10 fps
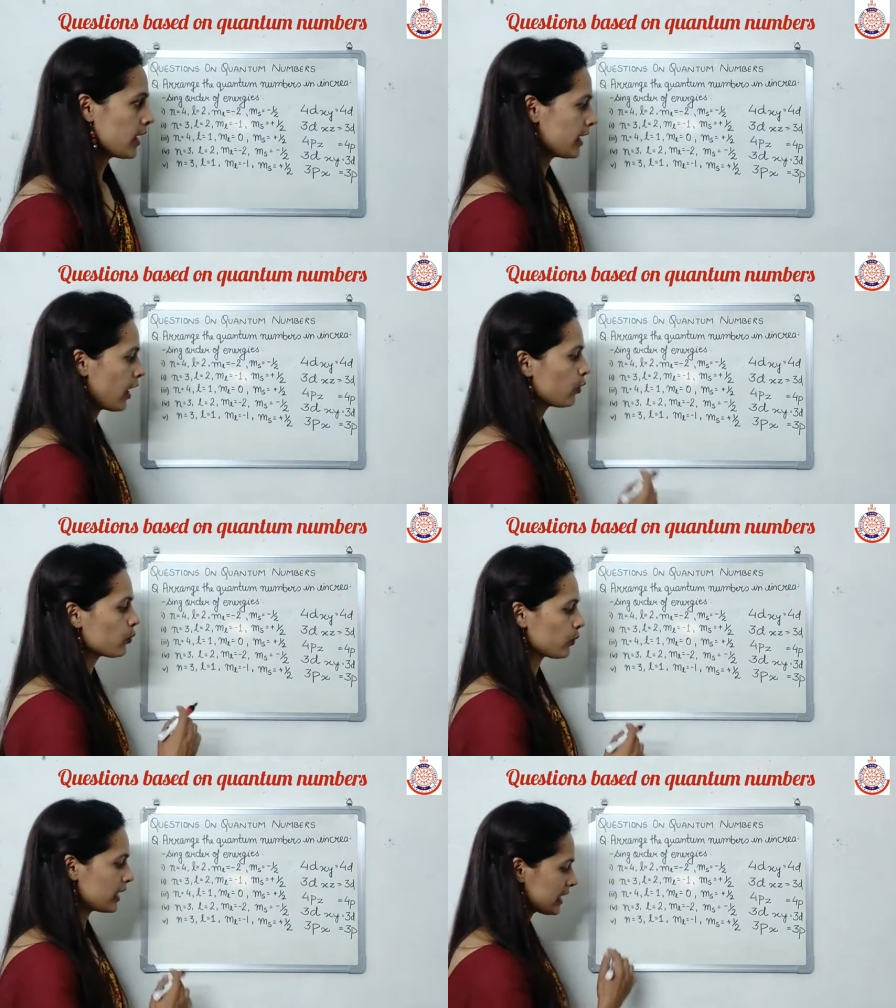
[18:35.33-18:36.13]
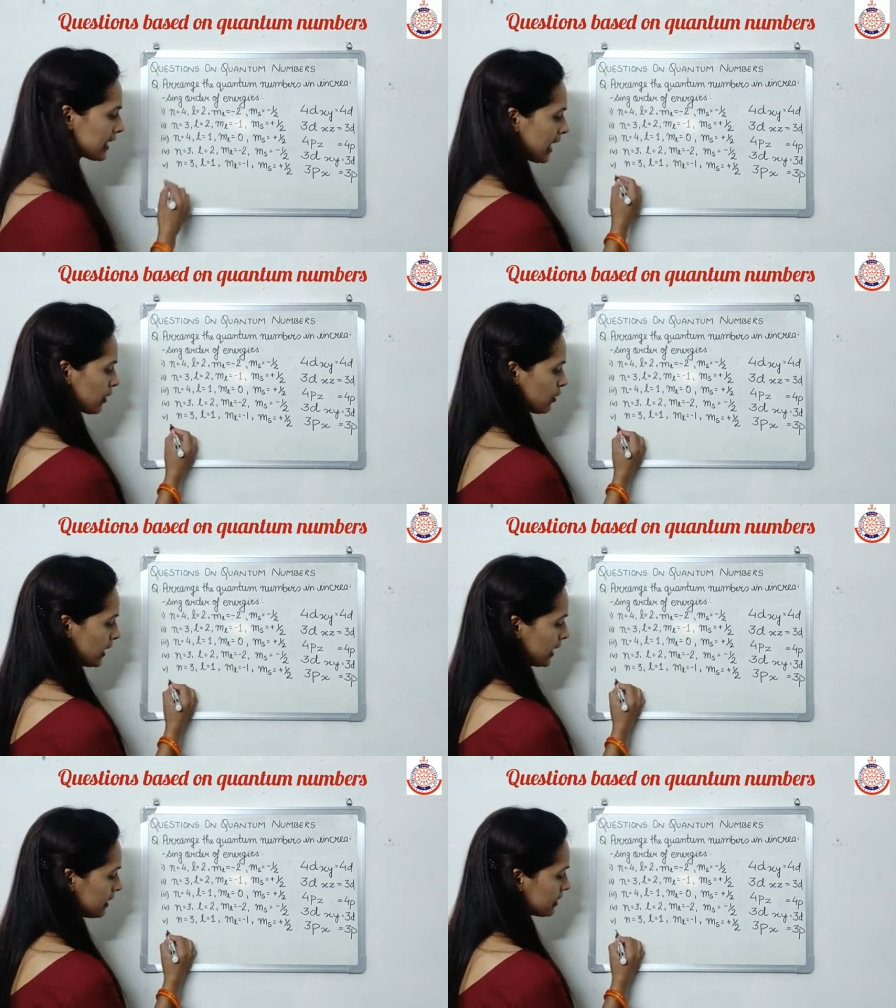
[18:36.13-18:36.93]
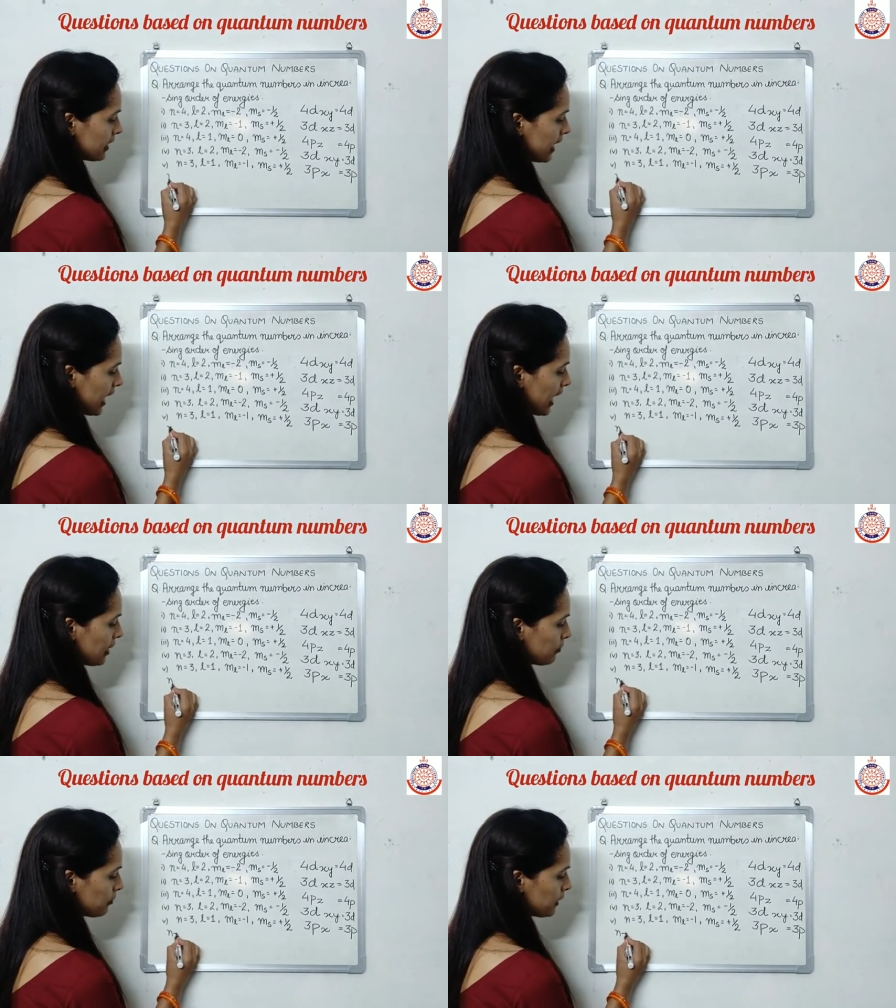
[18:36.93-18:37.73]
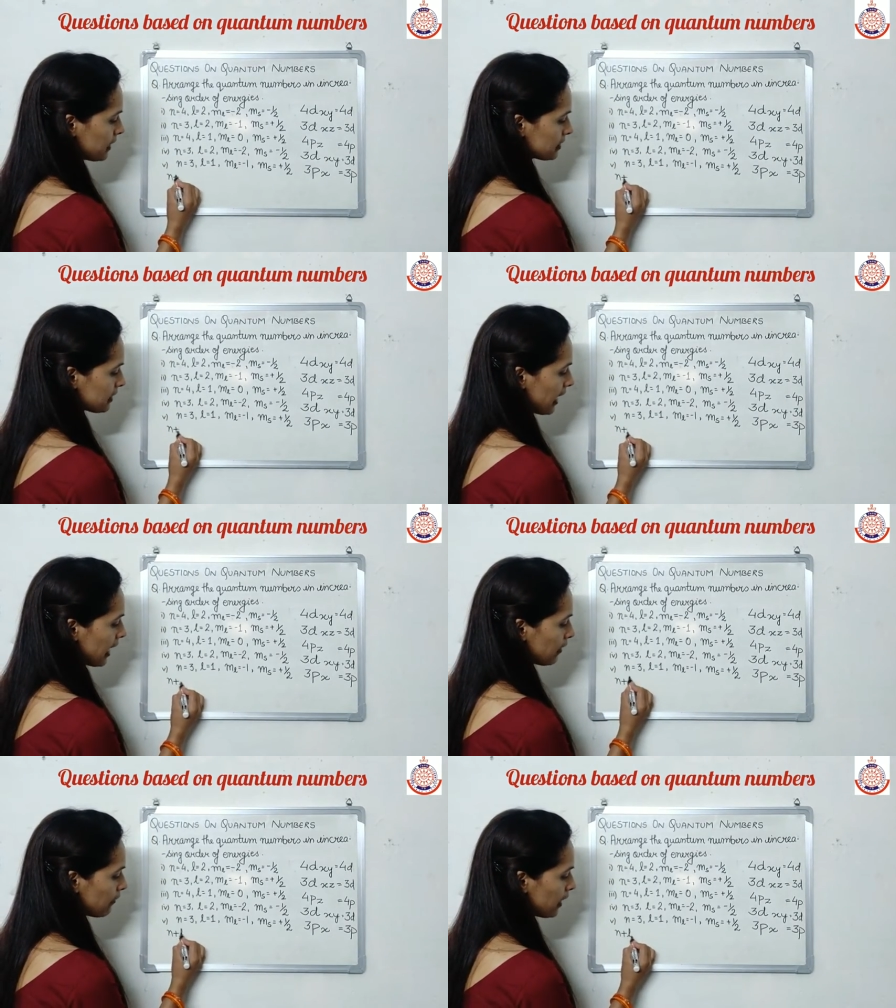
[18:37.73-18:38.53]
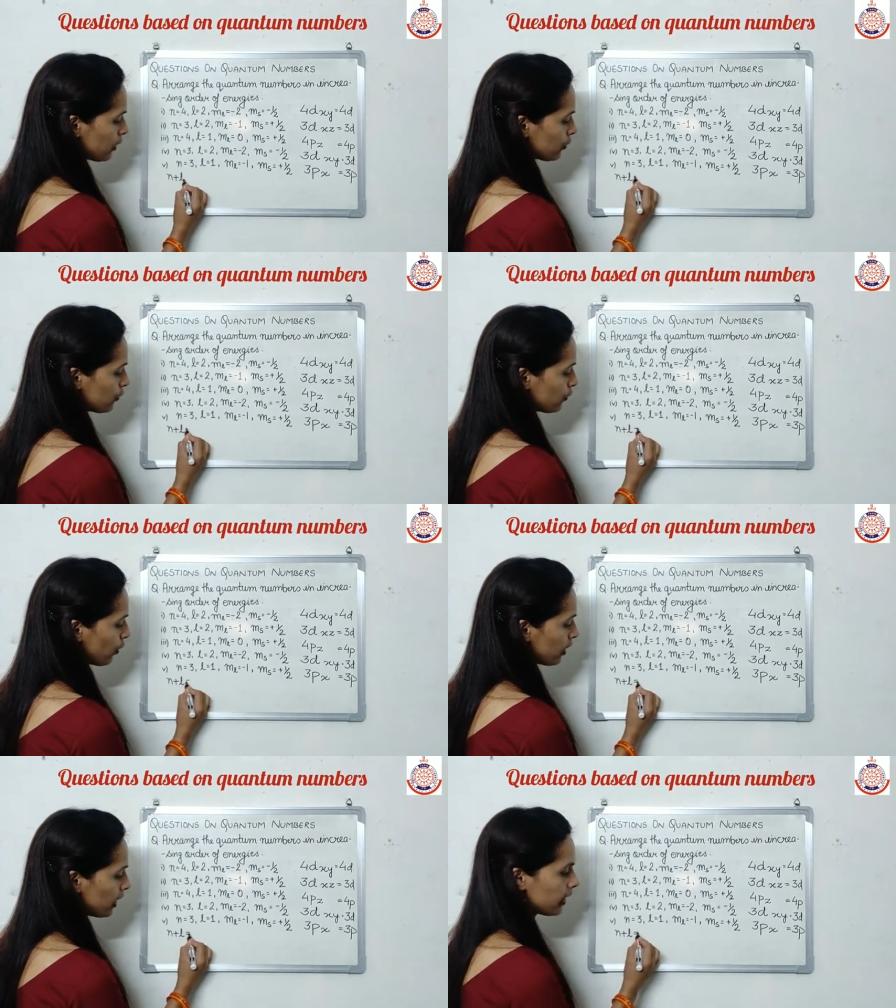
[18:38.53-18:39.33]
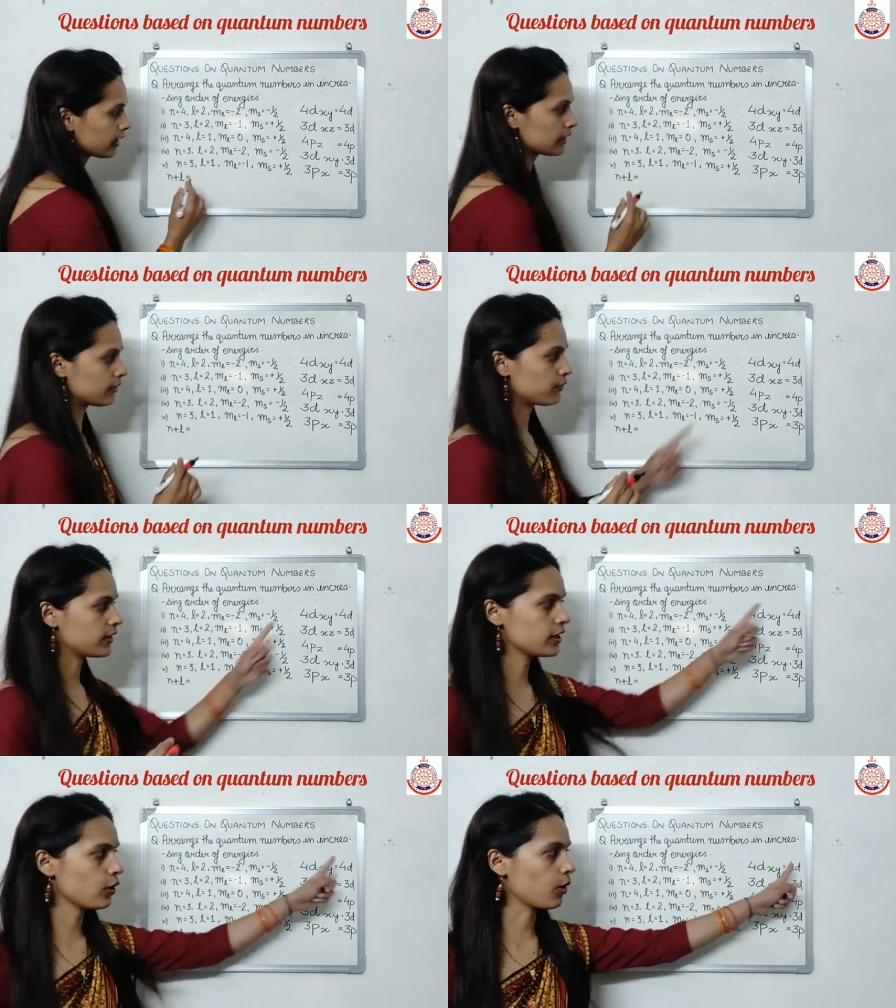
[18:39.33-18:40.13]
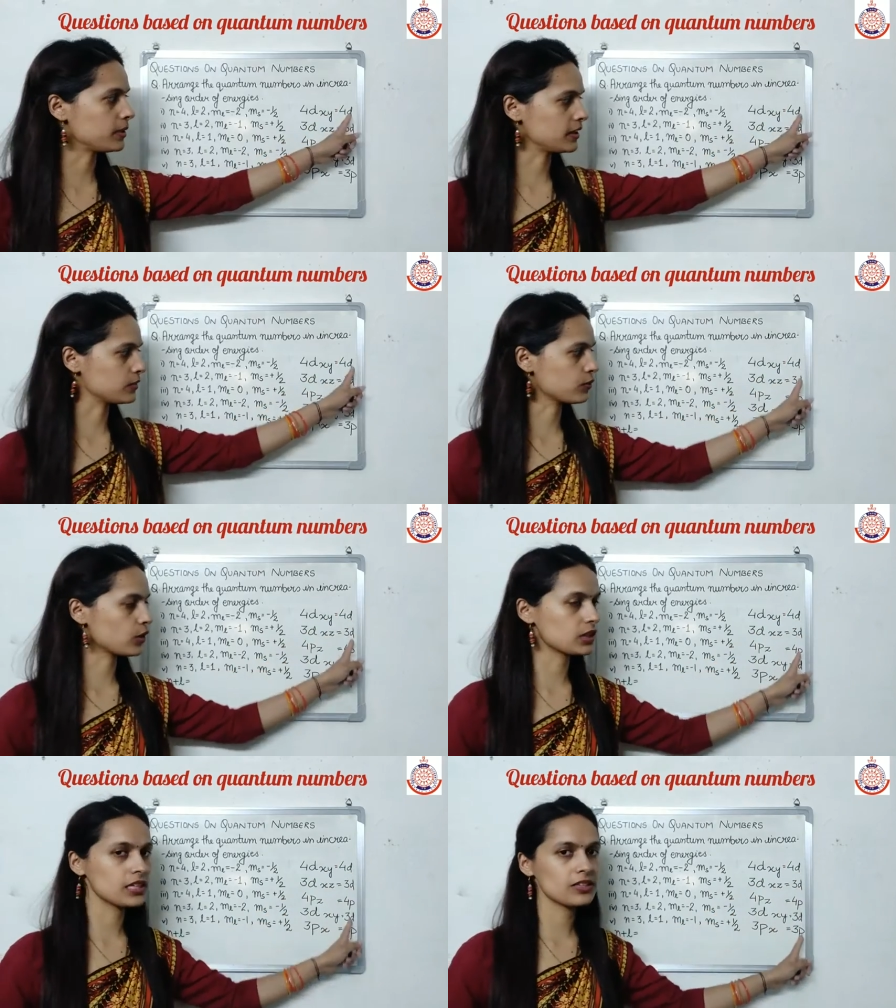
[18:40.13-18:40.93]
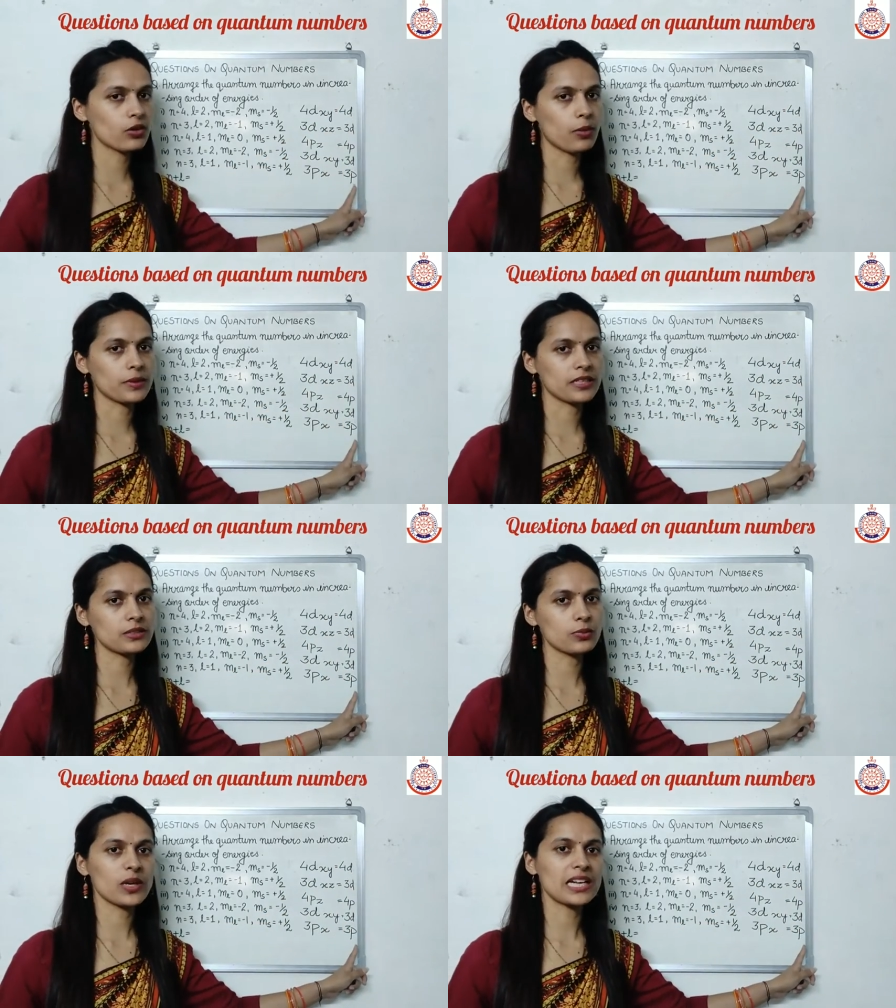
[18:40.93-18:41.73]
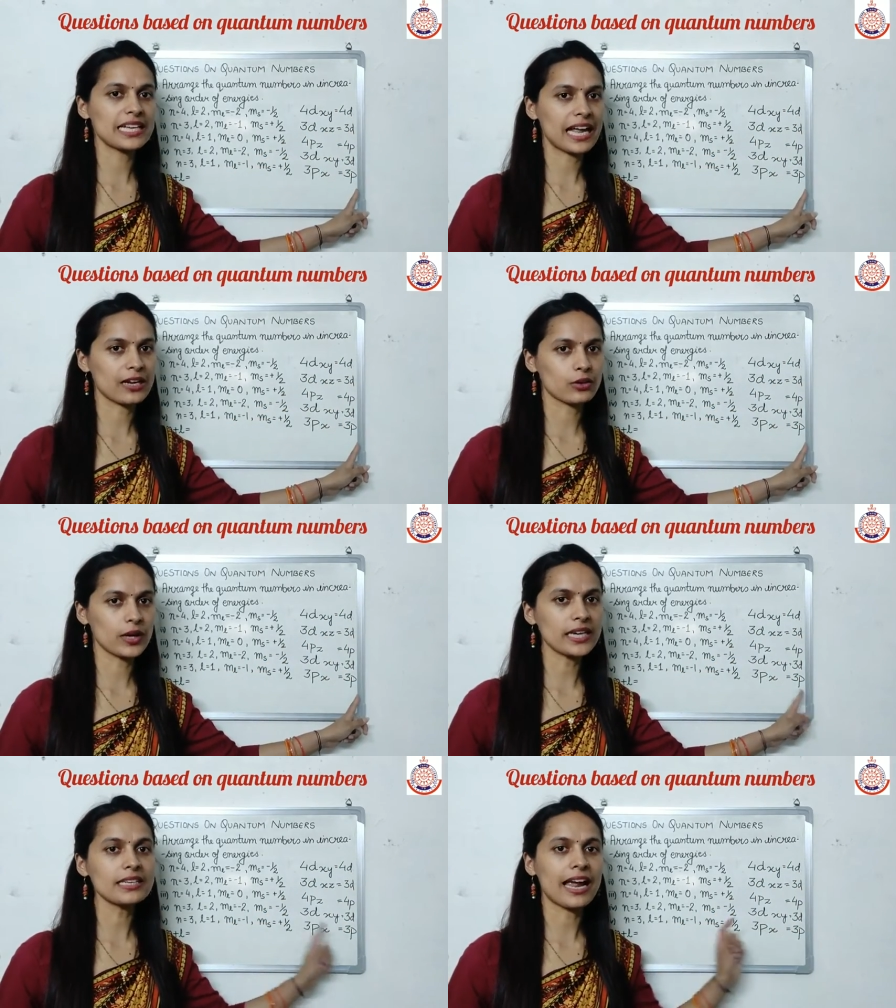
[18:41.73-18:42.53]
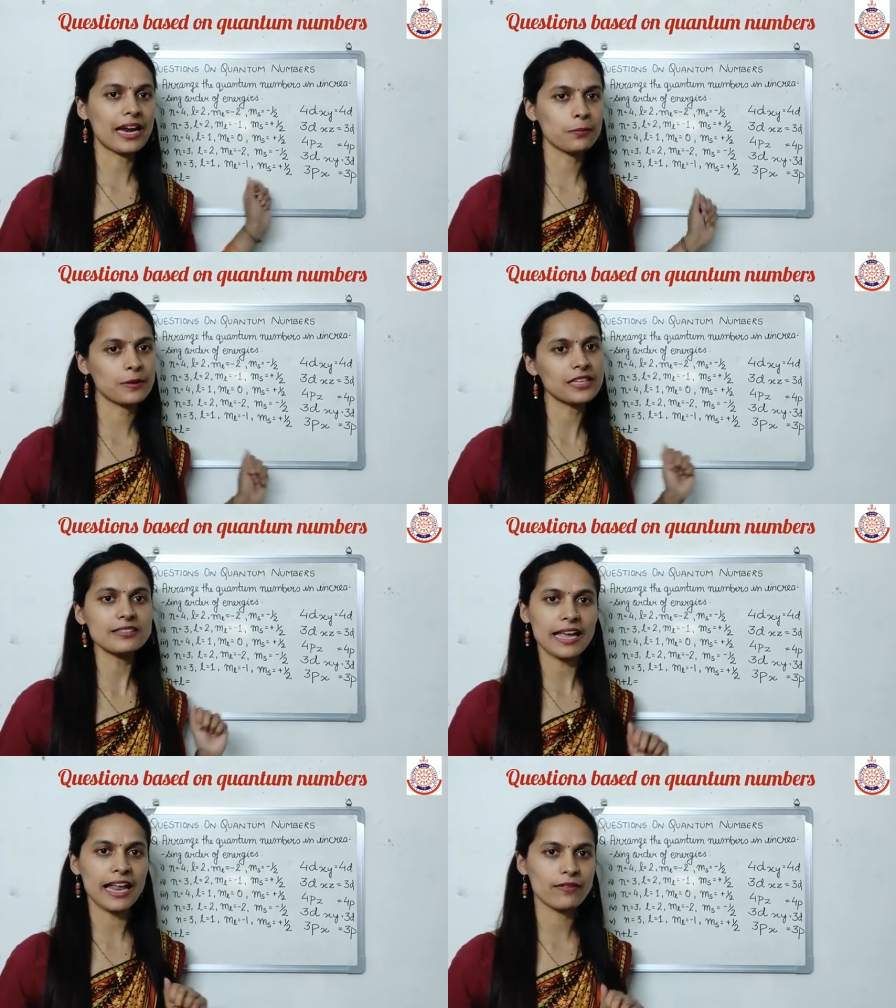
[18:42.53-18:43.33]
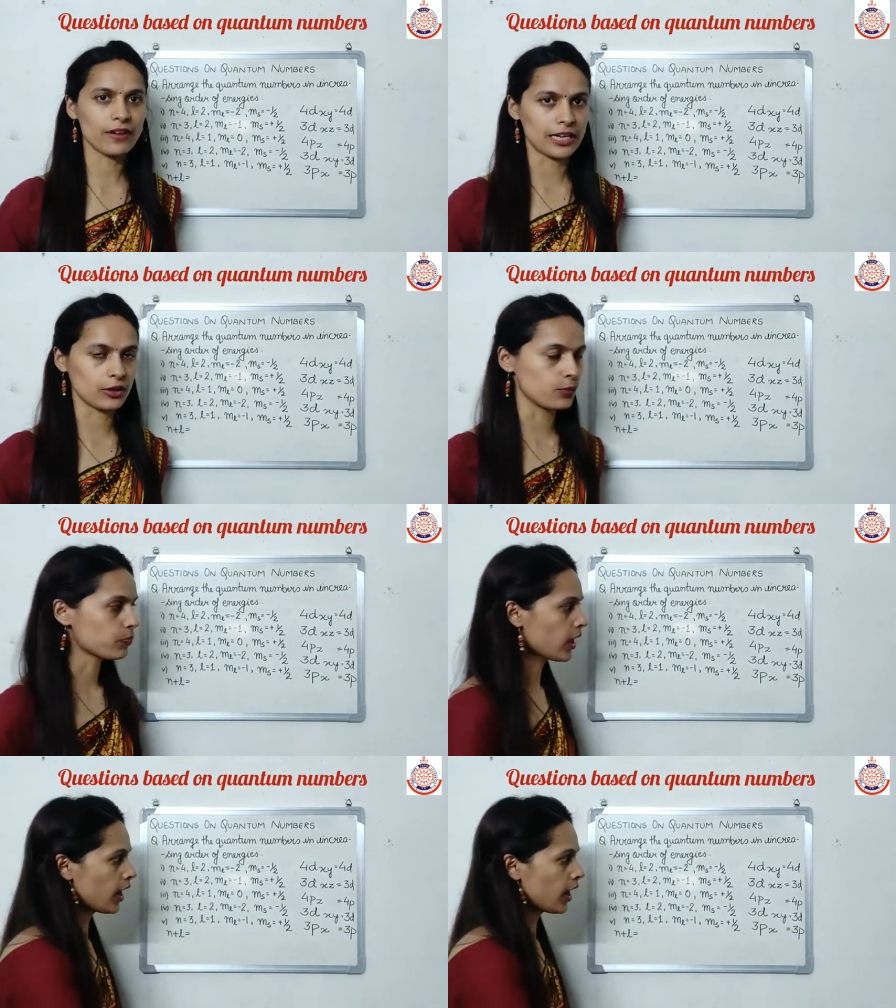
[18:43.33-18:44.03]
Now we'll calculate the n plus L value for different orbitals. For these orbitals we'll calculate n plus L value.